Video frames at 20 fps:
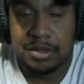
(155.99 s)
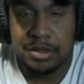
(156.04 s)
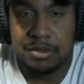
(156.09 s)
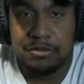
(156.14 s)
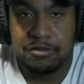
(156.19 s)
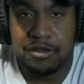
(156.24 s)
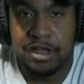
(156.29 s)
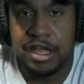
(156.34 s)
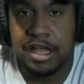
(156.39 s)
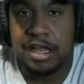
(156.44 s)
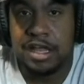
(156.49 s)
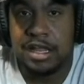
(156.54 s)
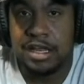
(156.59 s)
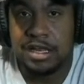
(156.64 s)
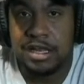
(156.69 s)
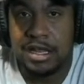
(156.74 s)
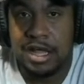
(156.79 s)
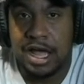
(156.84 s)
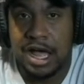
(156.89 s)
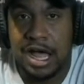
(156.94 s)
fan,
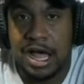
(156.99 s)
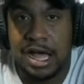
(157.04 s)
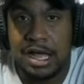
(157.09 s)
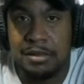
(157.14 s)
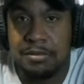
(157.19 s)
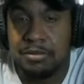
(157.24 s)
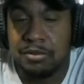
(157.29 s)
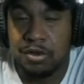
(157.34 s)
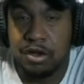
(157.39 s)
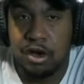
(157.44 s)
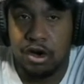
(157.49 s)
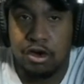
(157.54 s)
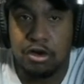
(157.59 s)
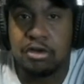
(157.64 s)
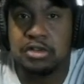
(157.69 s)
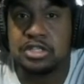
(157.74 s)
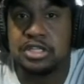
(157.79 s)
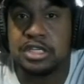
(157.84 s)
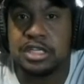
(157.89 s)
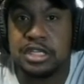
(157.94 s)
I'm
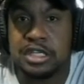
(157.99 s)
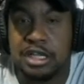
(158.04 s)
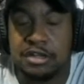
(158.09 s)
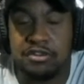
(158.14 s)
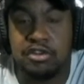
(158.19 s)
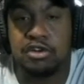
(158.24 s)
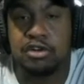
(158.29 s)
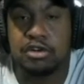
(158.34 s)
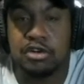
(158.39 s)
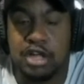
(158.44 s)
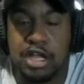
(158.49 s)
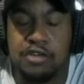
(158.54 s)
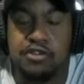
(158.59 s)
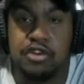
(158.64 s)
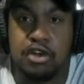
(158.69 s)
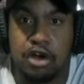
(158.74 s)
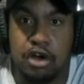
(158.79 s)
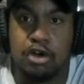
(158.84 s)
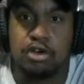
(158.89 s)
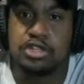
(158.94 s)
urging if you're if
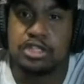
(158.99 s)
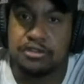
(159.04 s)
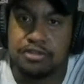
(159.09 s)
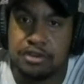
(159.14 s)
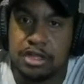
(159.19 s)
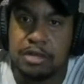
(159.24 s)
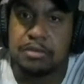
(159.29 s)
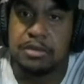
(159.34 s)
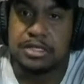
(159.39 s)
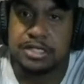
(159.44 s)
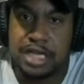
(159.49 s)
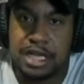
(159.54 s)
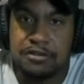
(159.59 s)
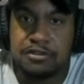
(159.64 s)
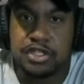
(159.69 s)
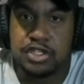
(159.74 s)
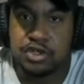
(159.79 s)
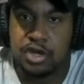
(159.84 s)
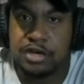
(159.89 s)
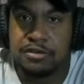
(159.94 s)
you're urging for them to tank
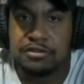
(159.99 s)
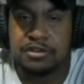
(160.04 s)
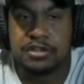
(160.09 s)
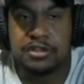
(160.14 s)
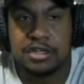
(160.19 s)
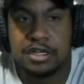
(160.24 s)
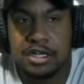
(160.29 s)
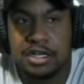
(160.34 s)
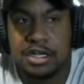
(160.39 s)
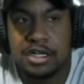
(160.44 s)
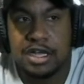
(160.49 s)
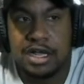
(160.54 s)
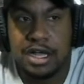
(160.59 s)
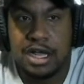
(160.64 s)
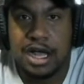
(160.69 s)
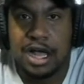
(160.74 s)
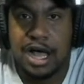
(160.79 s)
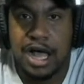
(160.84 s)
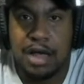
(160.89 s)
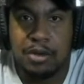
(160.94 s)
for Trevor,
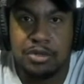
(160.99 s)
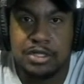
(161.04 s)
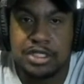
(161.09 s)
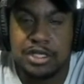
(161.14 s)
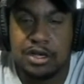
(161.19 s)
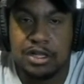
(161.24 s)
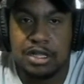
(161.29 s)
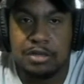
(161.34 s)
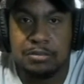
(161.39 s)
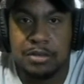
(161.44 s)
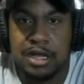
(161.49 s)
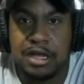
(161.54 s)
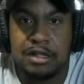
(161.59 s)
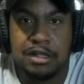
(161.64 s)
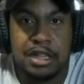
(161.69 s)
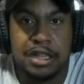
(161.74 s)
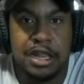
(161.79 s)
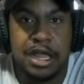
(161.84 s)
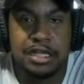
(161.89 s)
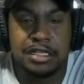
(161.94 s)
I would tell them,
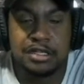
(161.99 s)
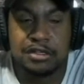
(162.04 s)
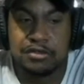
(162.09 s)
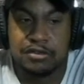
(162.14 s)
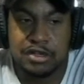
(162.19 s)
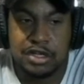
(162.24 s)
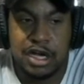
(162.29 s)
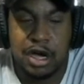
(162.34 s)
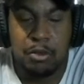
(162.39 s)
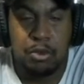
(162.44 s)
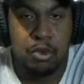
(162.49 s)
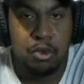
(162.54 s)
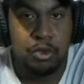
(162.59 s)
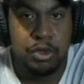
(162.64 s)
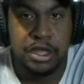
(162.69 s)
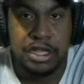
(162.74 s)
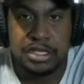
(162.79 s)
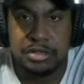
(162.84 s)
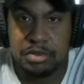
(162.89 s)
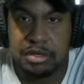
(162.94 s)
man, the next couple
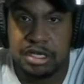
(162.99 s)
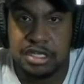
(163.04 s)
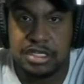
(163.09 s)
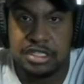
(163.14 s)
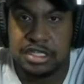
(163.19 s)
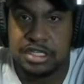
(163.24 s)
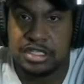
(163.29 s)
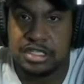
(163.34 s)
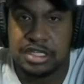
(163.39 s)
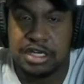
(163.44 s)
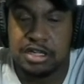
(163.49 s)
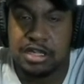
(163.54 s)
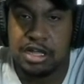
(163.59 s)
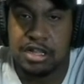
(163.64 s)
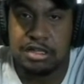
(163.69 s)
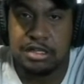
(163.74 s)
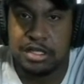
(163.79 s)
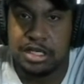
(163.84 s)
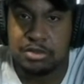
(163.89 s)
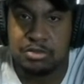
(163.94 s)
weeks, please just tell
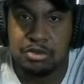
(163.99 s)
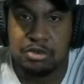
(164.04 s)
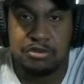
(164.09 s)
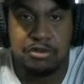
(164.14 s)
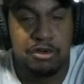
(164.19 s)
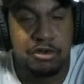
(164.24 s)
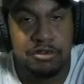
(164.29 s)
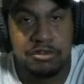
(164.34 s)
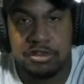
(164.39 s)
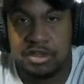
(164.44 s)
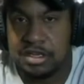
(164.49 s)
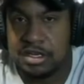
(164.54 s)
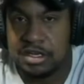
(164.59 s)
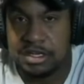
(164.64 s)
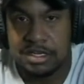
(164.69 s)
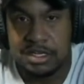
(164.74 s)
other teams we're forfeiting.